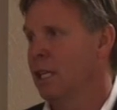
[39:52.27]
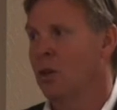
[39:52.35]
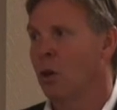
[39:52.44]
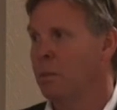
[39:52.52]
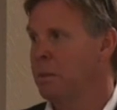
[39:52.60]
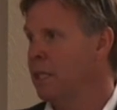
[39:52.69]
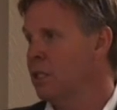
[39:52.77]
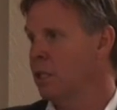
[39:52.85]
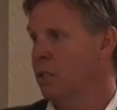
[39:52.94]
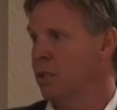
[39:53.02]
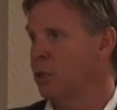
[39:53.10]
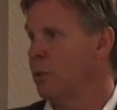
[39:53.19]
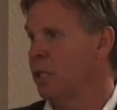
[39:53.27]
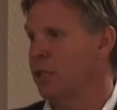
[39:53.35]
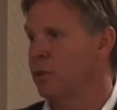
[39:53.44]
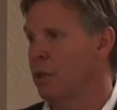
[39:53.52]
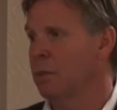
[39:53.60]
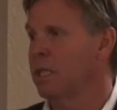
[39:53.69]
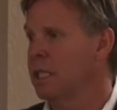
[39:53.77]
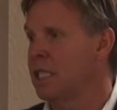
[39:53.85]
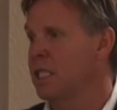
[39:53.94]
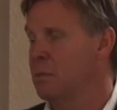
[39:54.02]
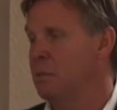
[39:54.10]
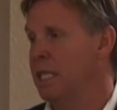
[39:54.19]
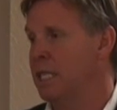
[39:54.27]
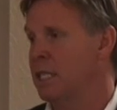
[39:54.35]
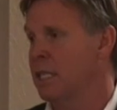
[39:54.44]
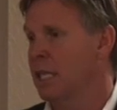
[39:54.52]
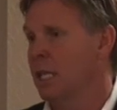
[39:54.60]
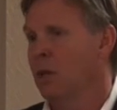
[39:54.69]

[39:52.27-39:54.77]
go up into the tumor and dribble in these beads.